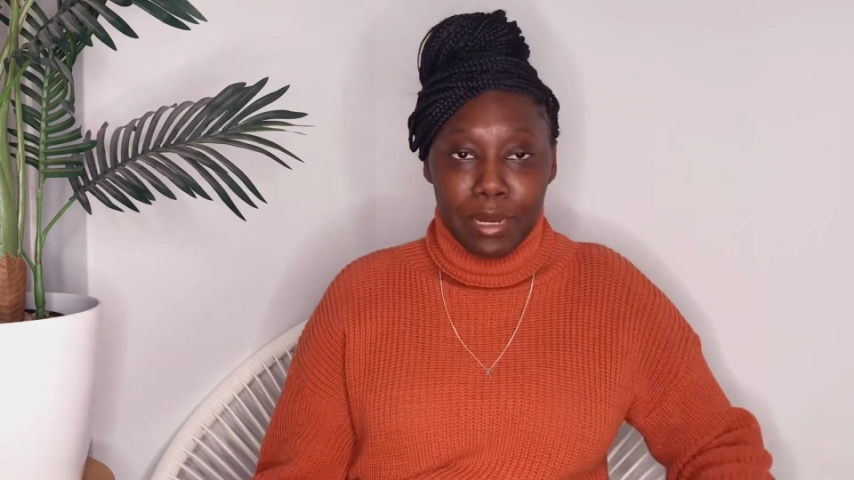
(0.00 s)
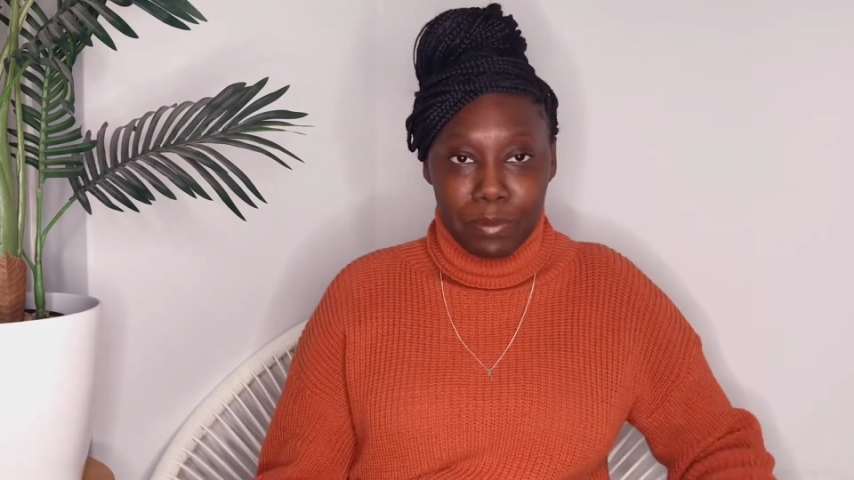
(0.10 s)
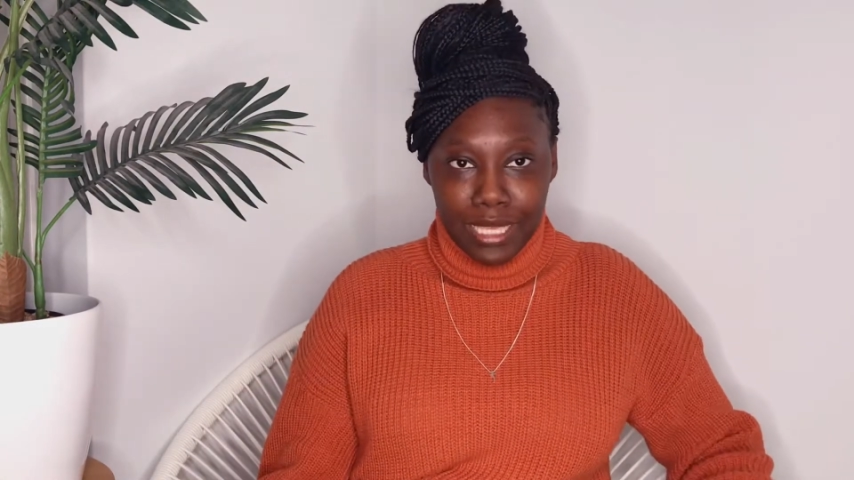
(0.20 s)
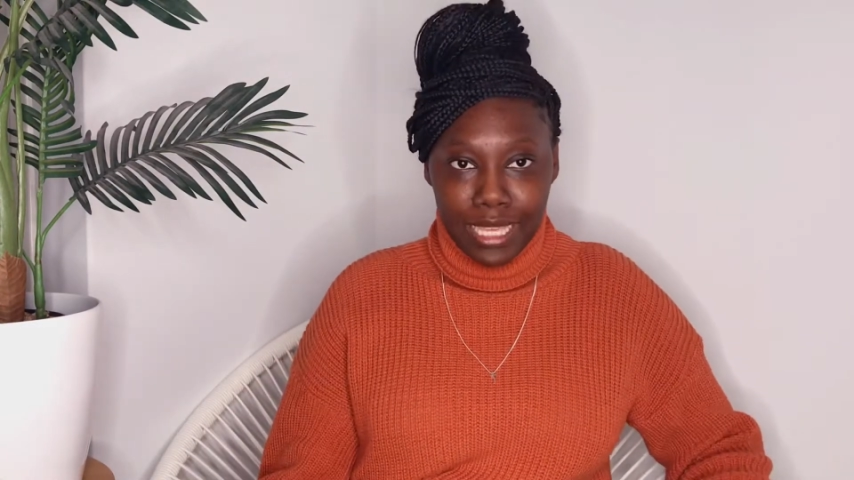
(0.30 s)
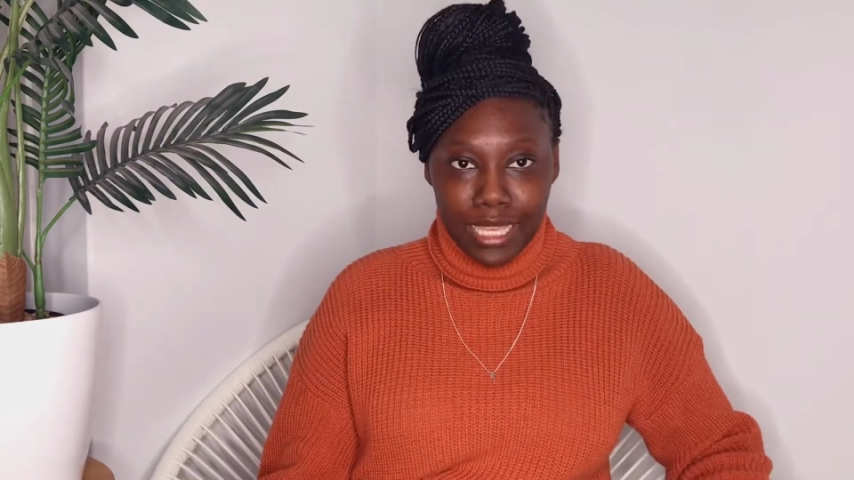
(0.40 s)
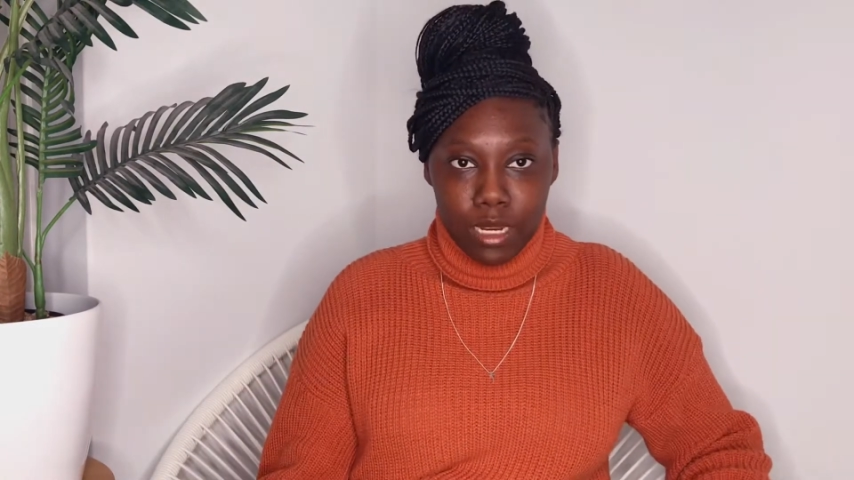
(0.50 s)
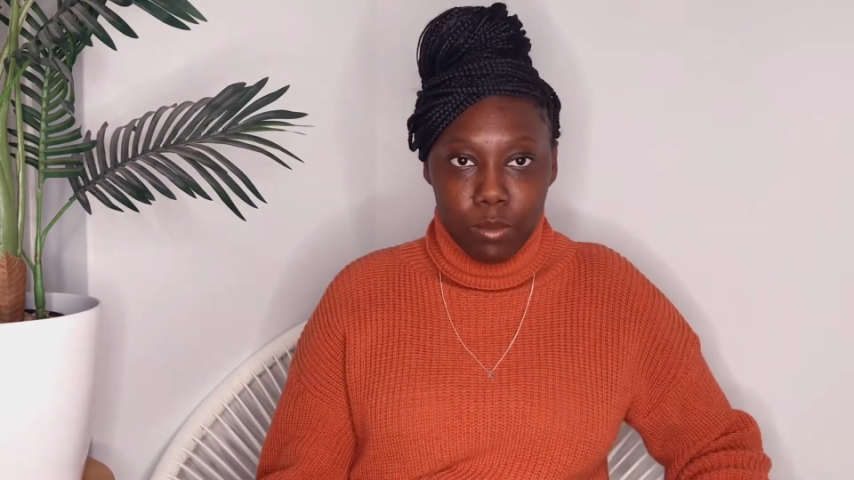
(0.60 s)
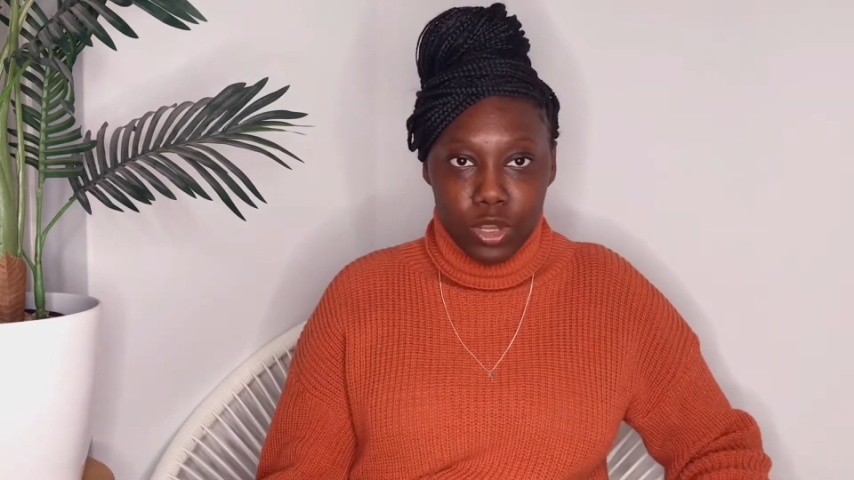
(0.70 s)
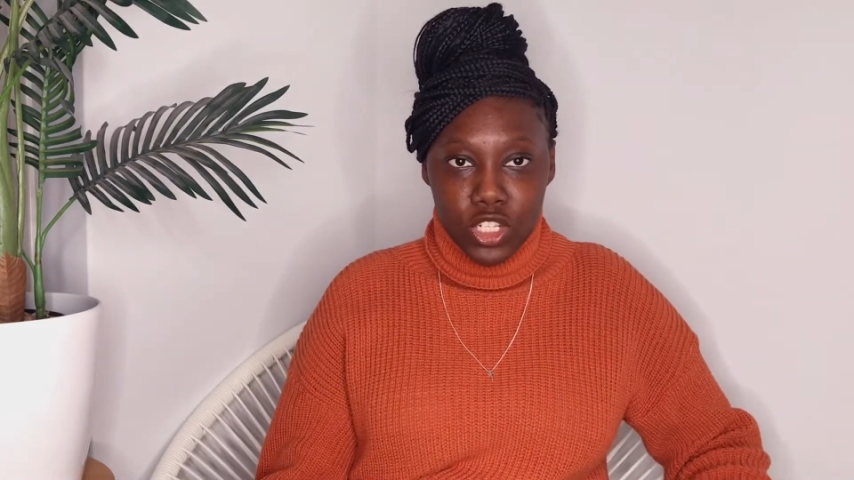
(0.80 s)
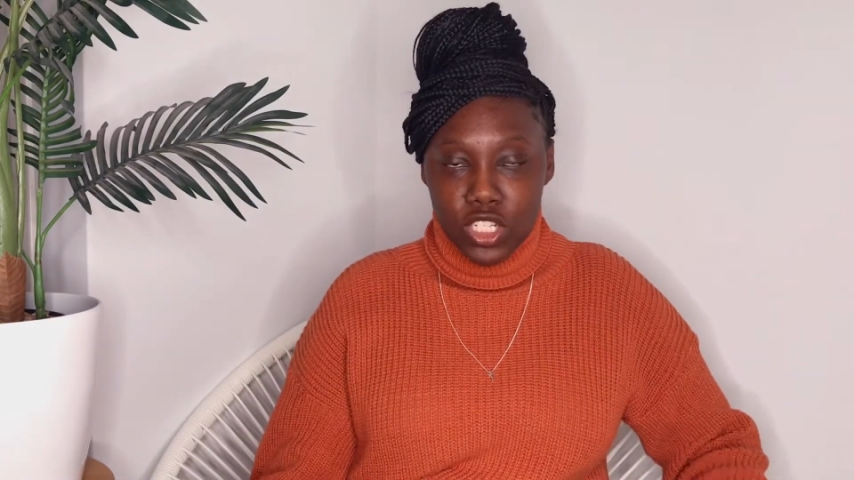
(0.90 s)
be in
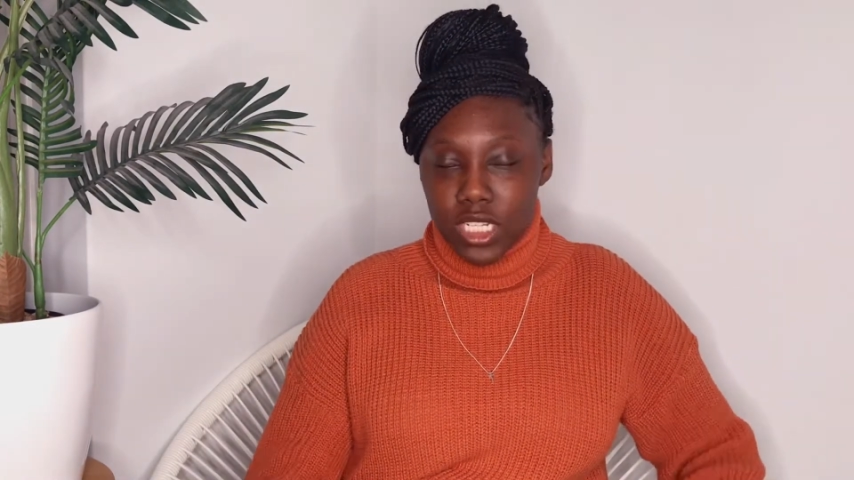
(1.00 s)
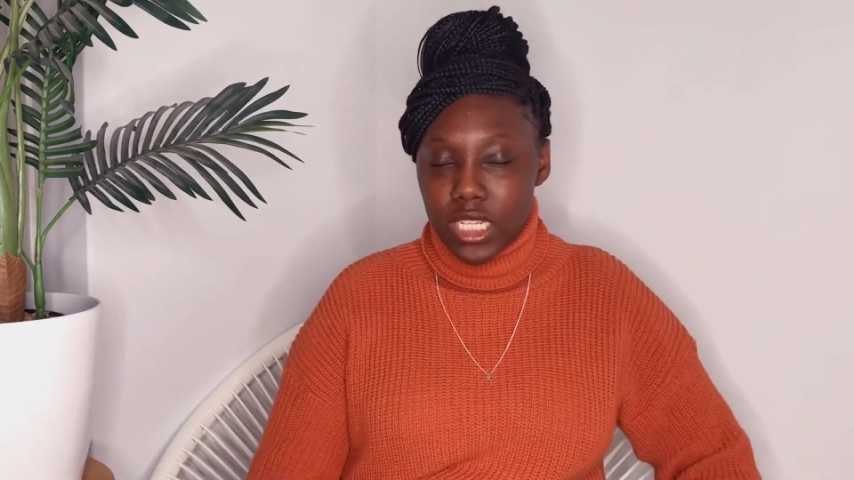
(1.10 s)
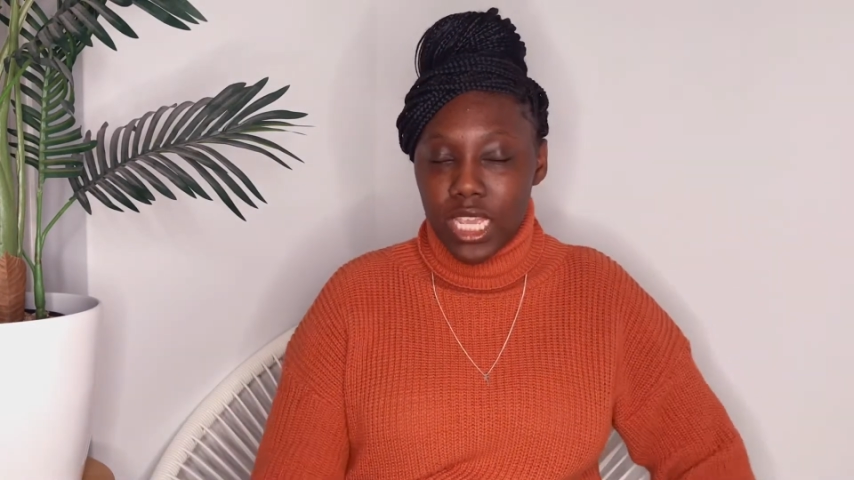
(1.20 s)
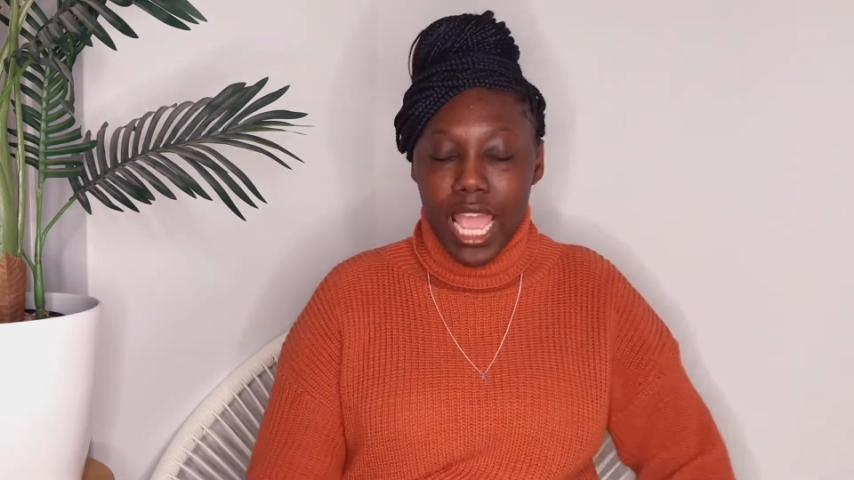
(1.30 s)
emotionally,